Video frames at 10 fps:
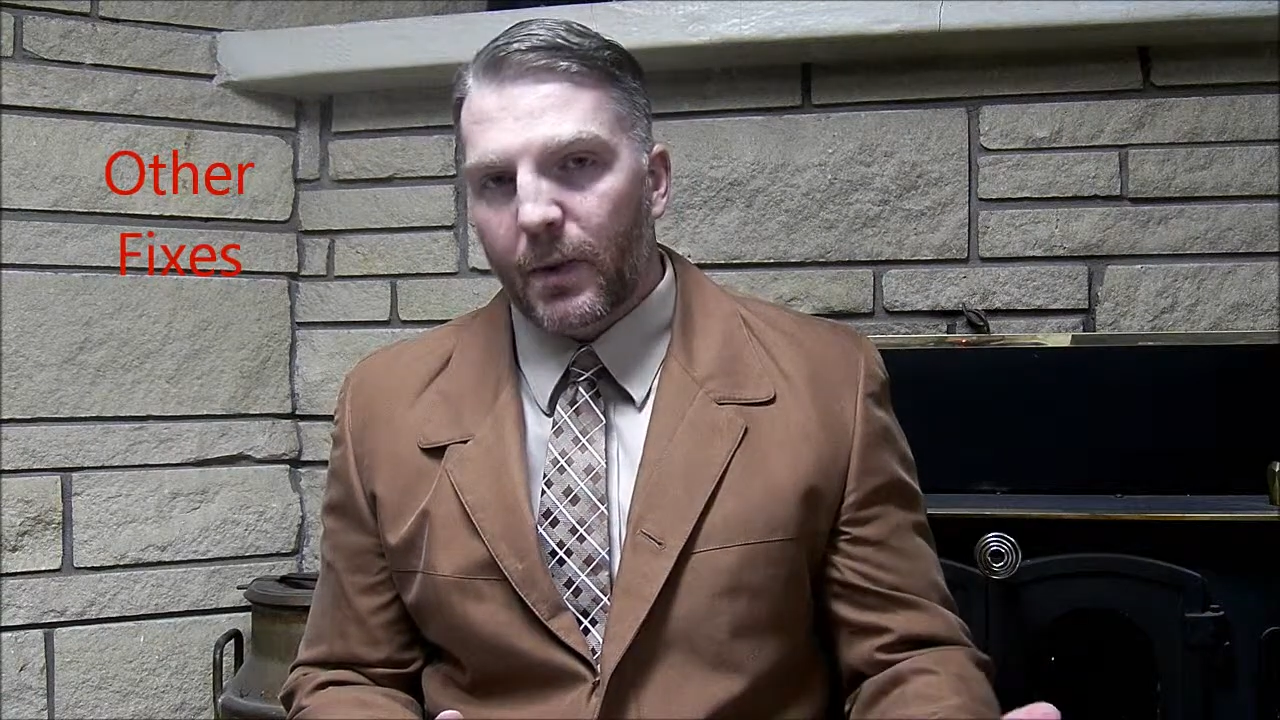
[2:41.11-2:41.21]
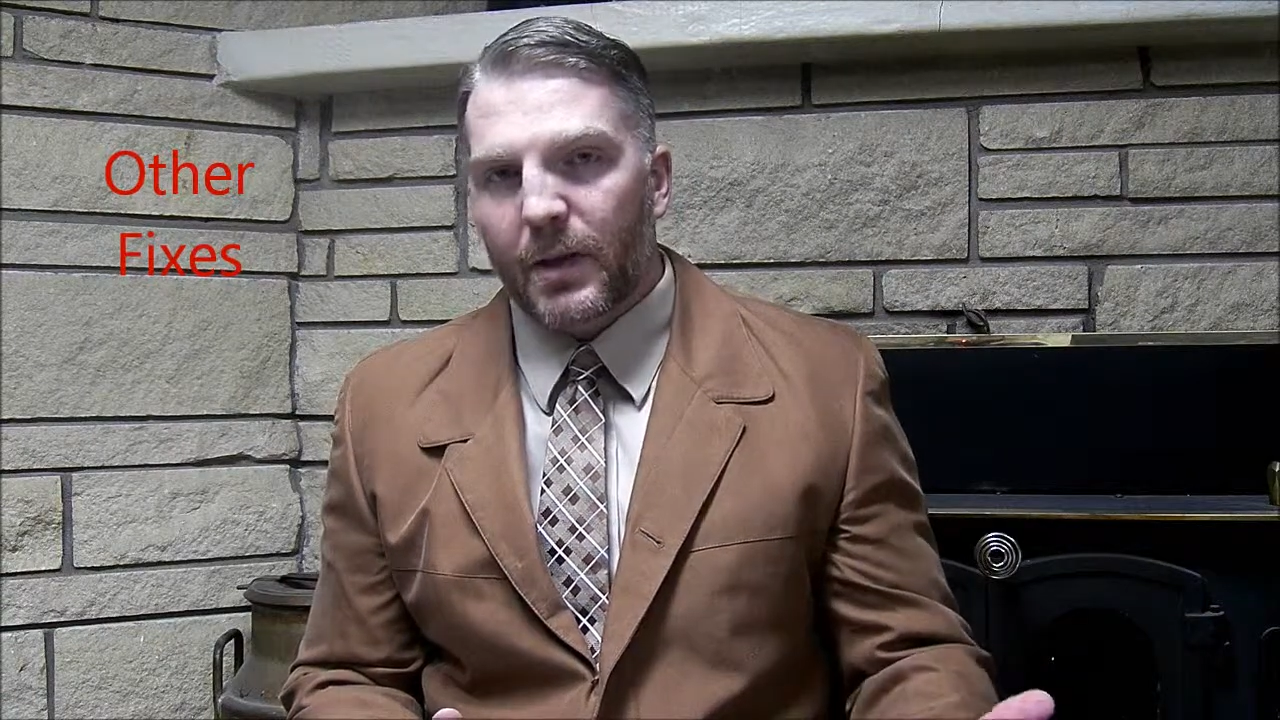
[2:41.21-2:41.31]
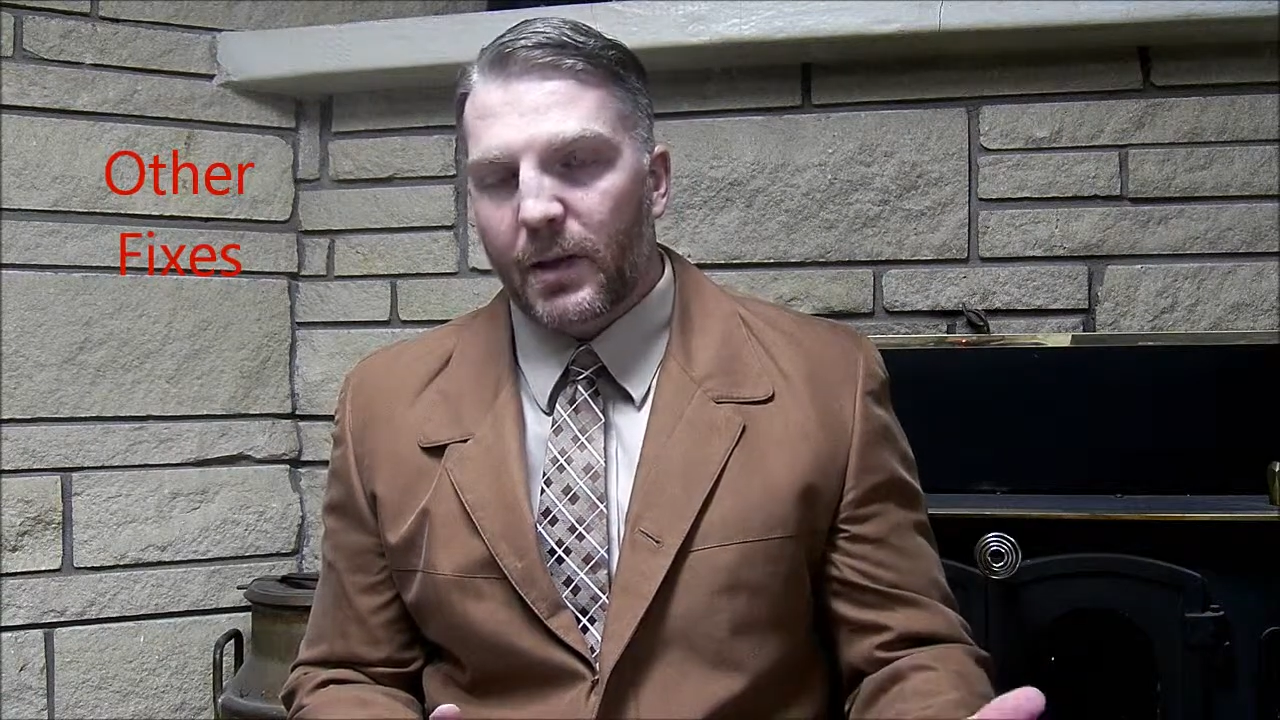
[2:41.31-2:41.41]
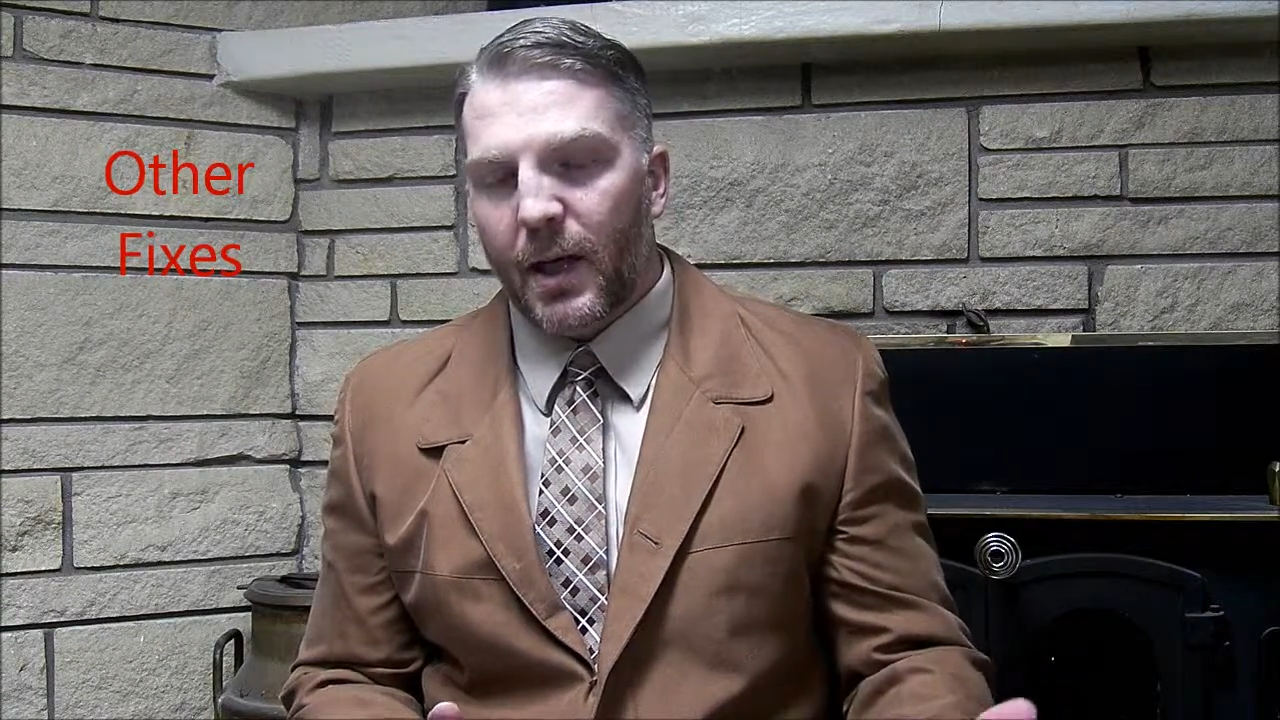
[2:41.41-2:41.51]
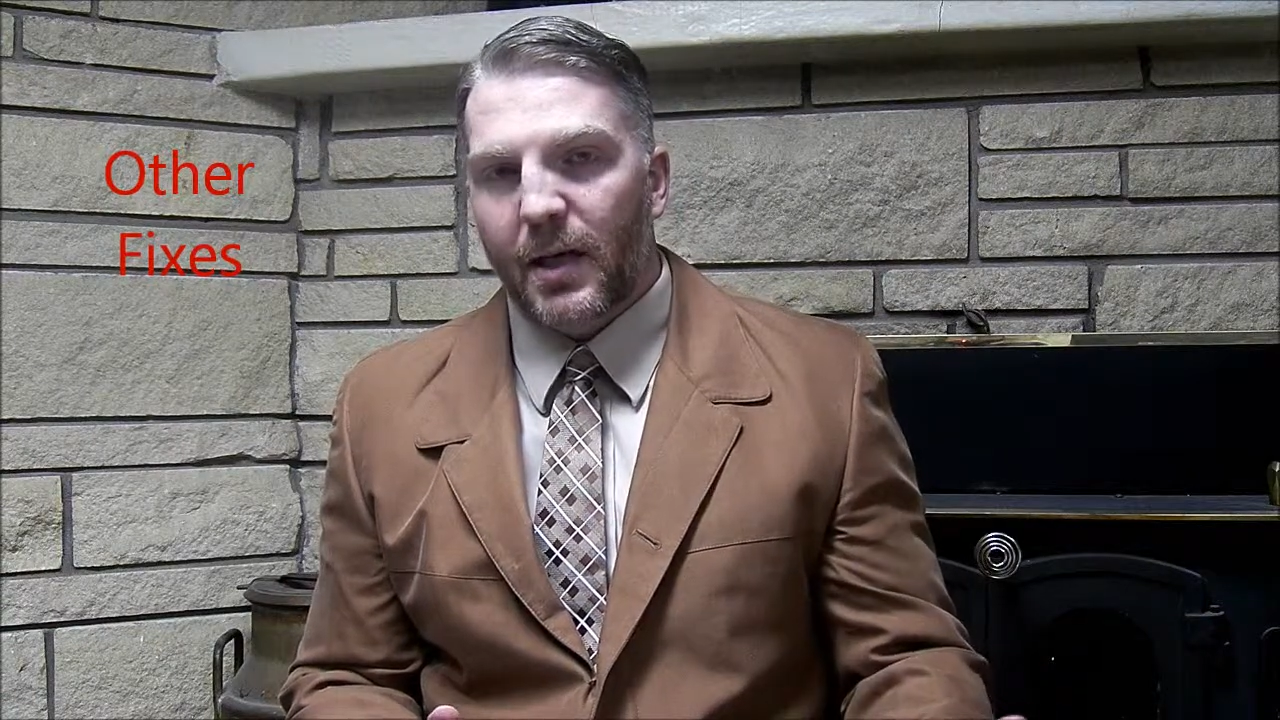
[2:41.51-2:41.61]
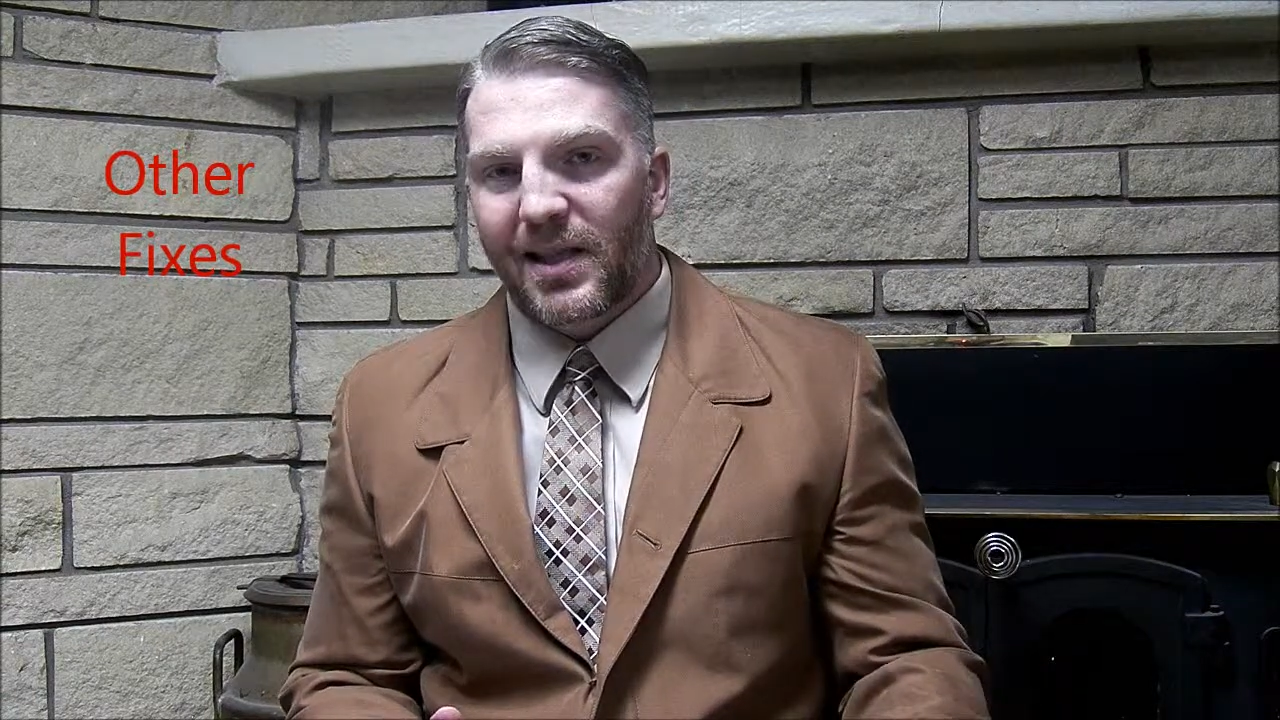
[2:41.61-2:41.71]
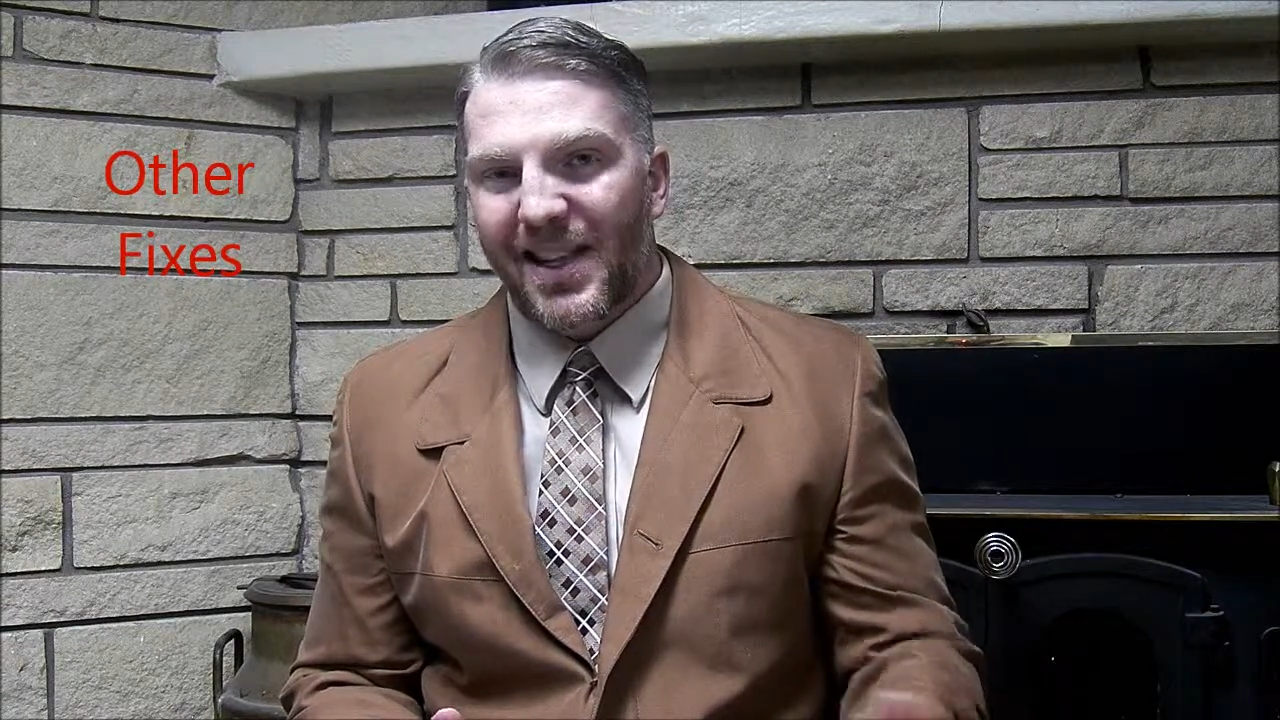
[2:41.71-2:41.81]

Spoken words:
to change